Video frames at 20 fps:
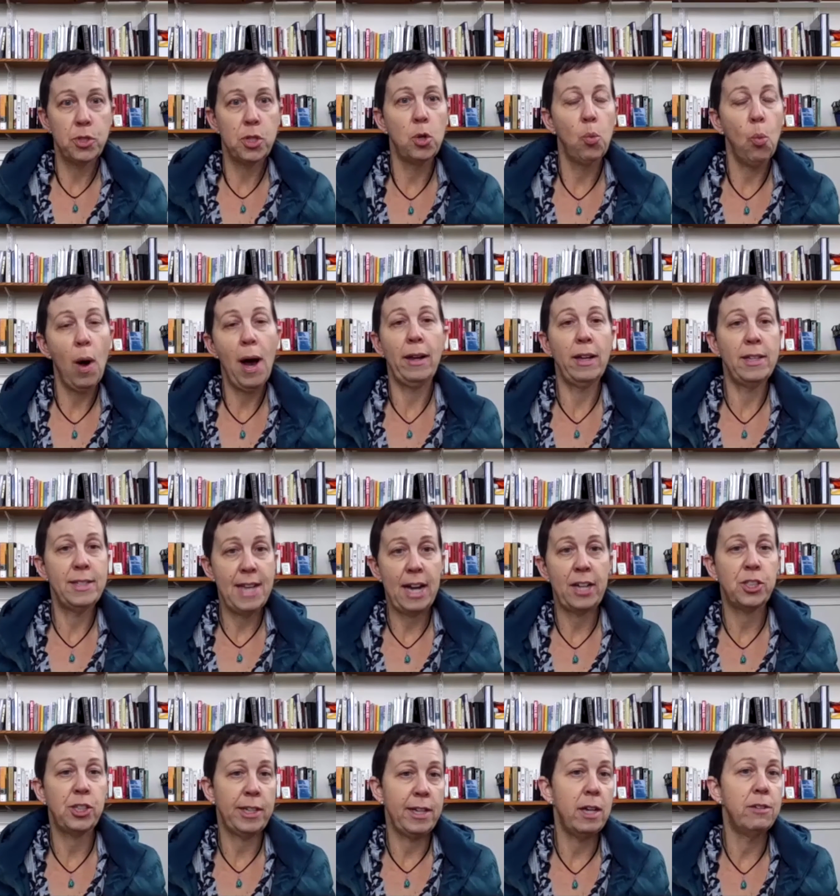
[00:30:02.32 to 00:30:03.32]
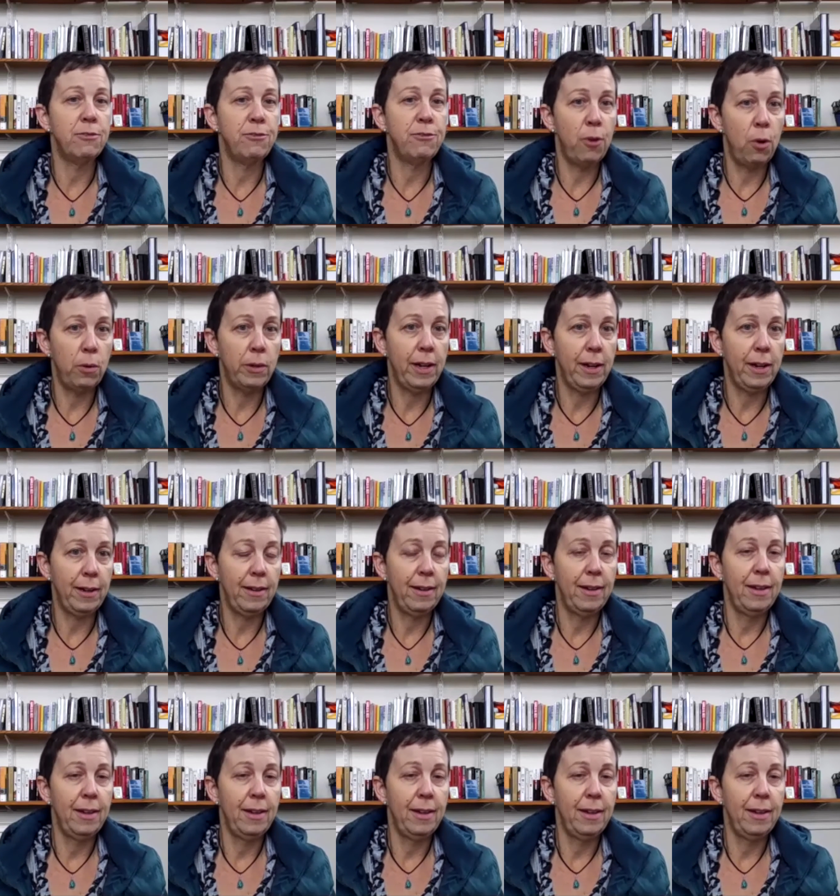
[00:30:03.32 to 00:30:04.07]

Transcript: to while it's actually unfolding.